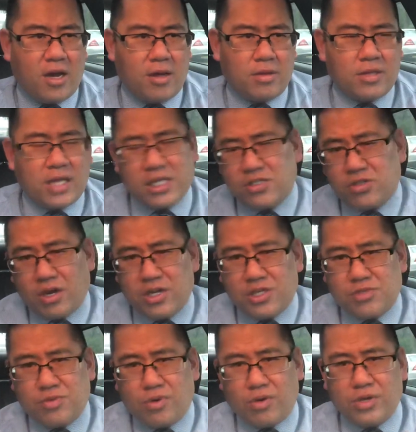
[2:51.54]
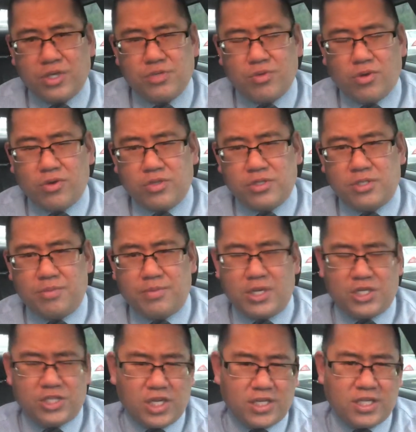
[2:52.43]
that's not his role. His role is to
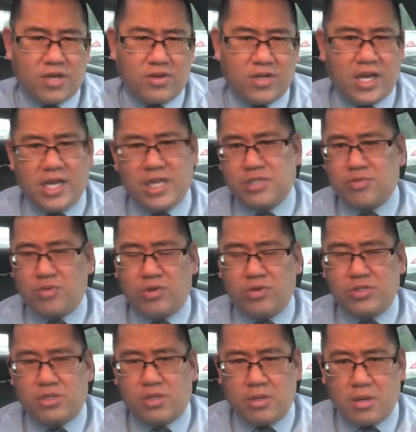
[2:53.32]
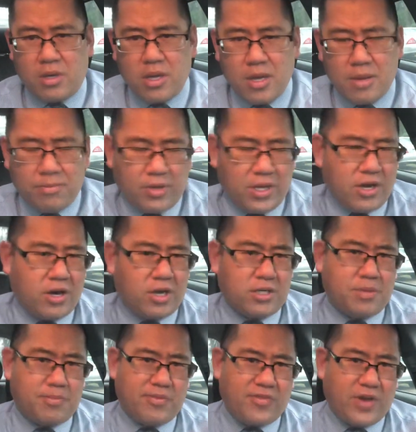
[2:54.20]
be a shutdown guy. His role is to play hard,
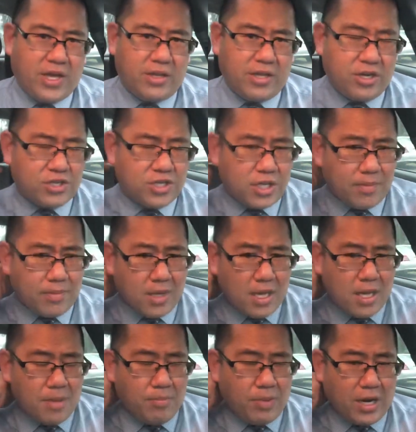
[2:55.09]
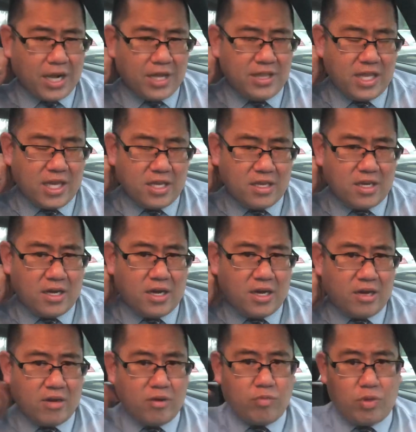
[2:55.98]
to provide leadership. But I think
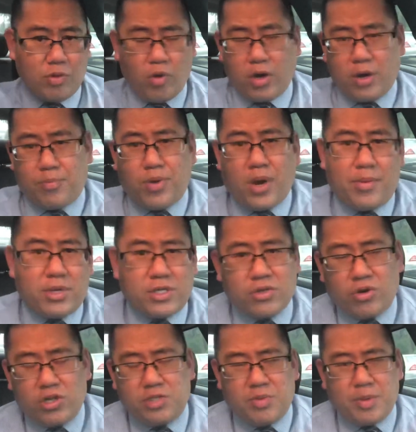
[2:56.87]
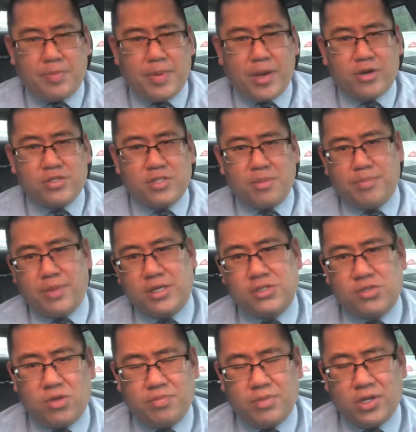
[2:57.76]
we want our primary scorers to be Pettersson,
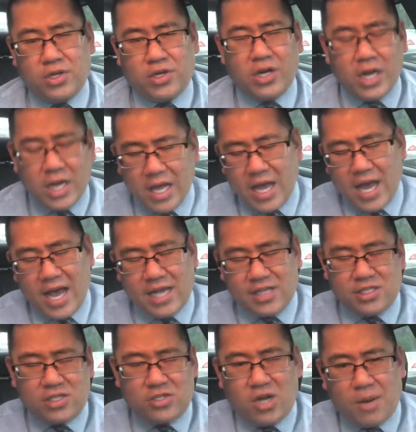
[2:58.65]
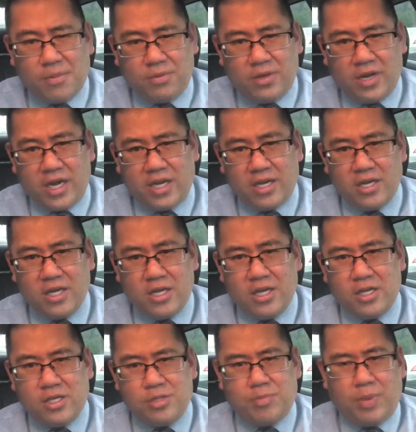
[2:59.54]
Besser, and Miller as the top line.
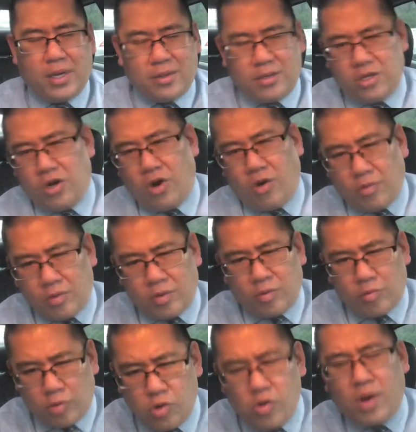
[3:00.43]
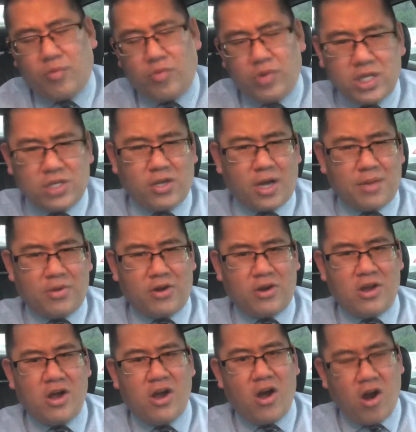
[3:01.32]
But, you know, who I'm talking
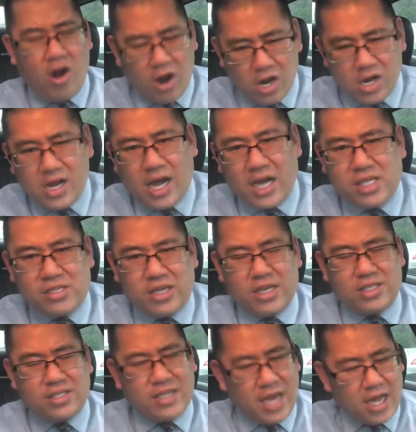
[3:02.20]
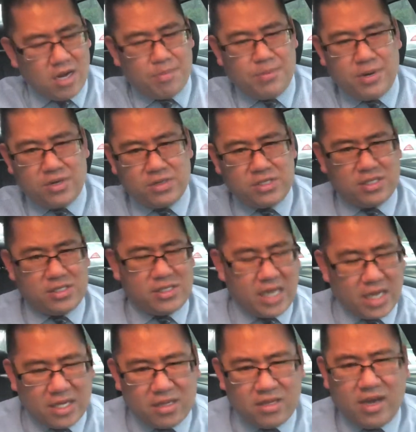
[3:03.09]
about are guys like Tanner Pearson,
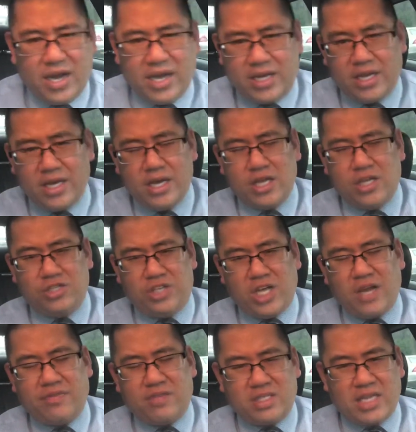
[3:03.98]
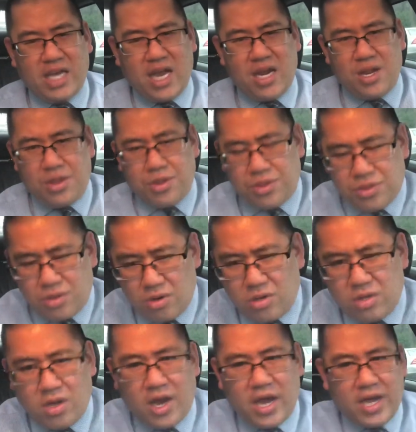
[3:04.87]
second line, Jake Virtanen,
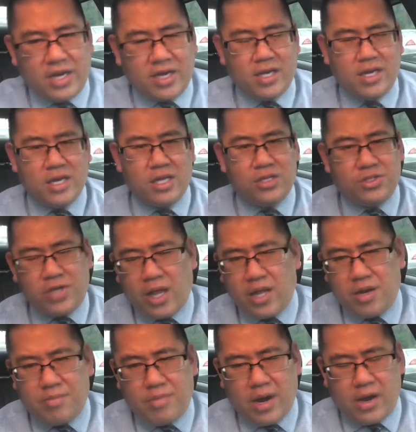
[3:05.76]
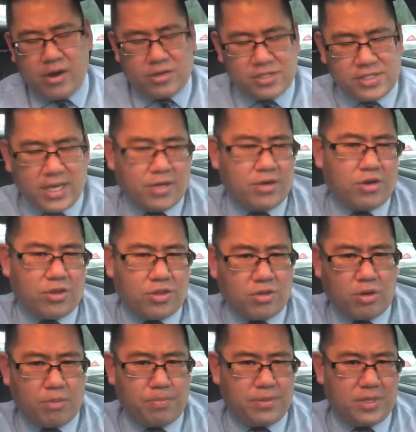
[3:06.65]
third line, Tyler Myers, second or
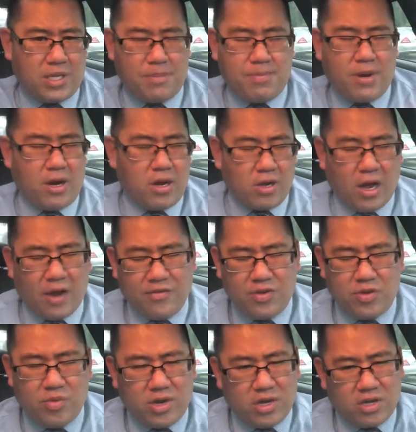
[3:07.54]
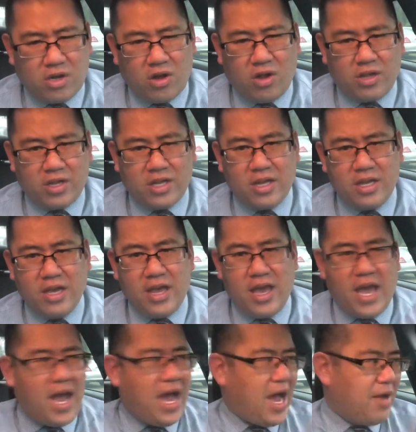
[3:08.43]
third D pairing, however you want to call it.
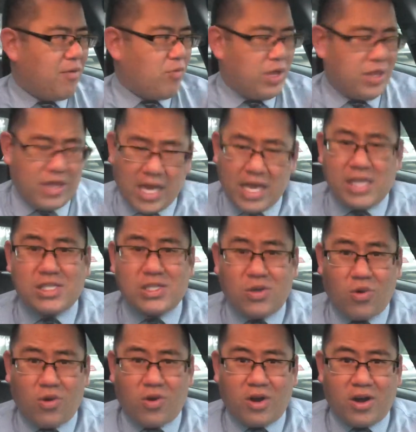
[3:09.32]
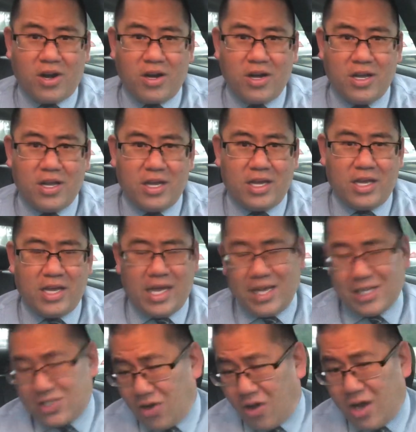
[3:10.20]
And when they score,
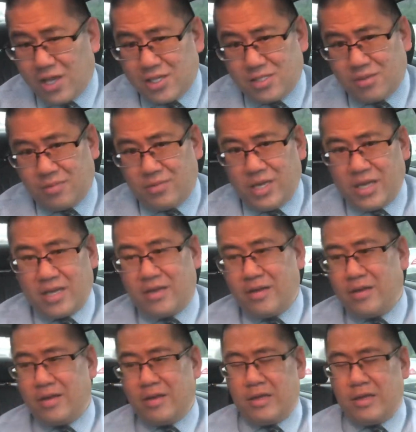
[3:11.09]
it's awesome. Like,